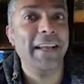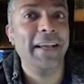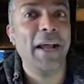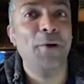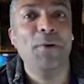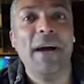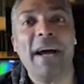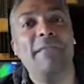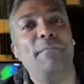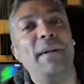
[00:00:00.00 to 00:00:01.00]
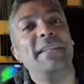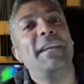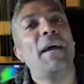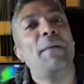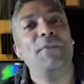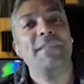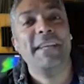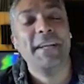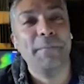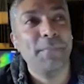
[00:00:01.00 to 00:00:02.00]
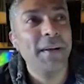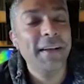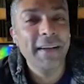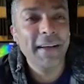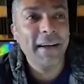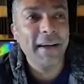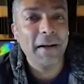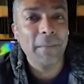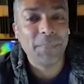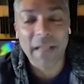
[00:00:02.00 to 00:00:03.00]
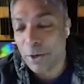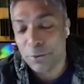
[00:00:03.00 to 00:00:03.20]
Like, how do I have multi-camera set up? How